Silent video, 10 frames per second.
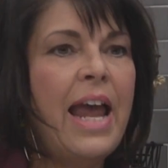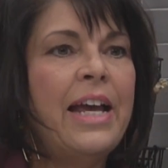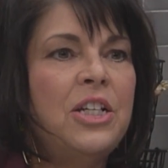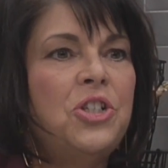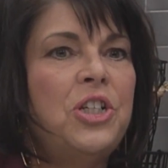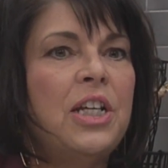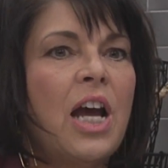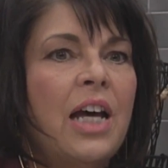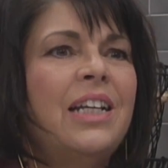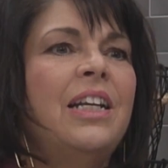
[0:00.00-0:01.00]
and she
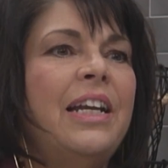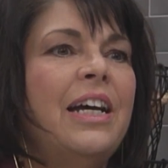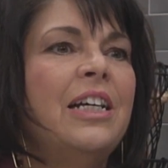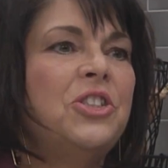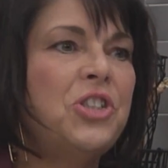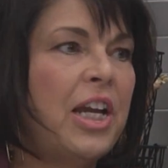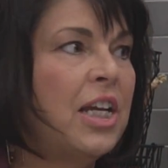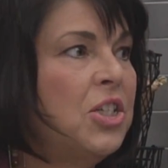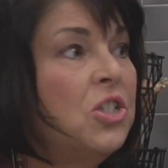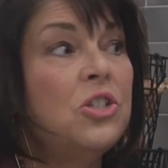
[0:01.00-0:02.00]
got a
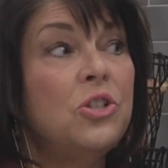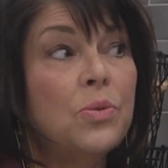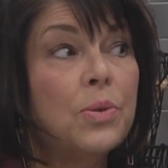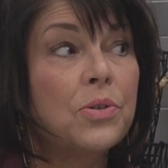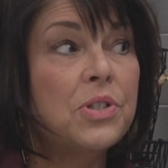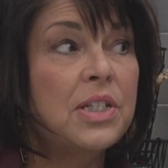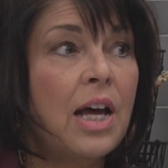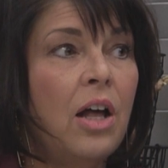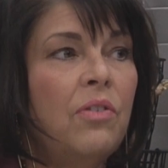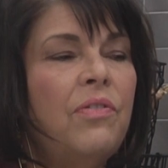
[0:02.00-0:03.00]
chance to do it
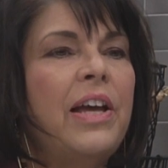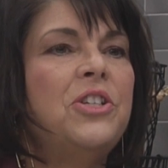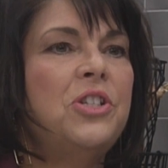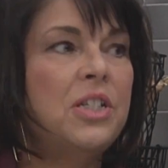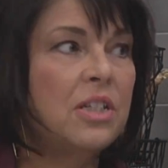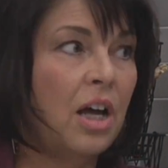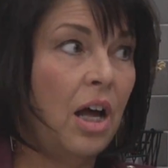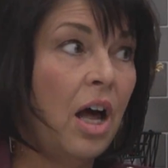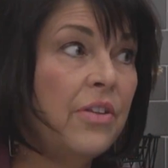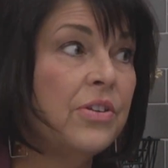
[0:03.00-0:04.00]
herself and she
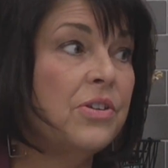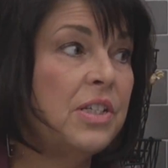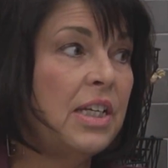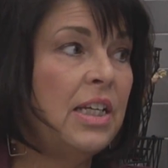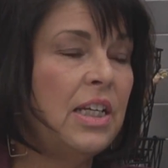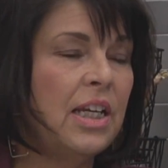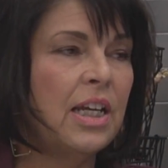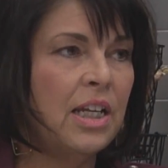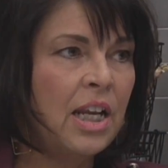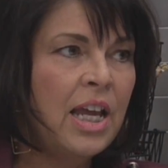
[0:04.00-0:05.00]
saw others eating
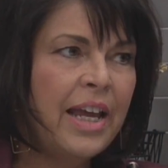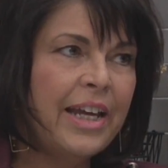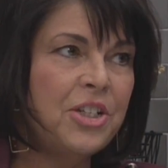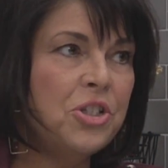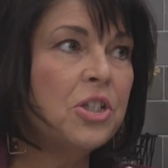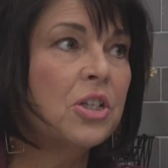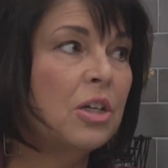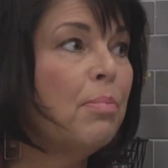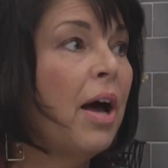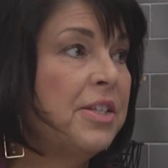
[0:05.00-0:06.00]
it, it just
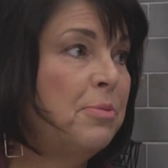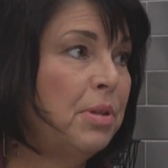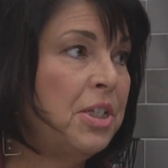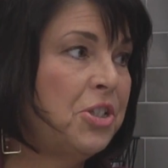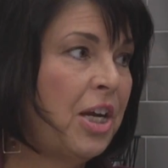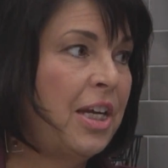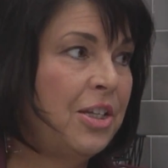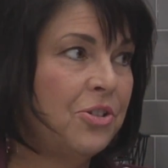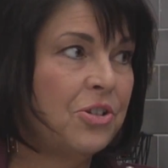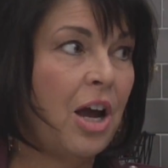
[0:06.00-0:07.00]
could possibly
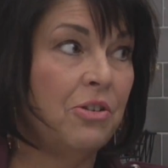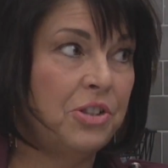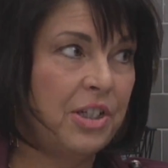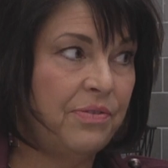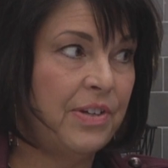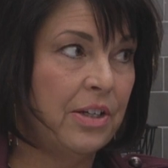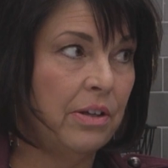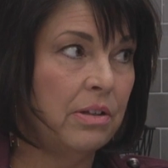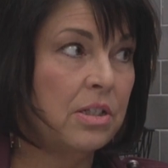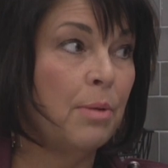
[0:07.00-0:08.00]
change how she
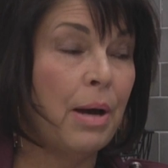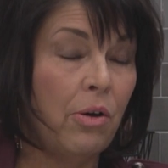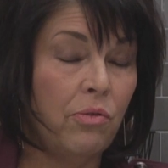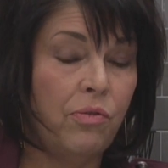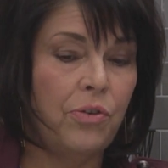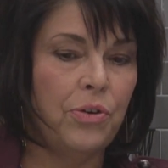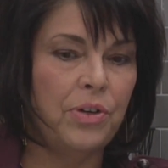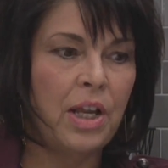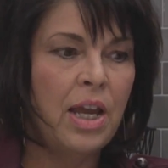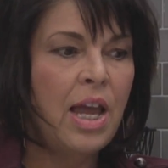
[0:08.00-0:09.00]
feels about
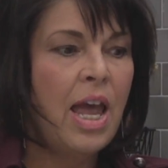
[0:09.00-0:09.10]
food."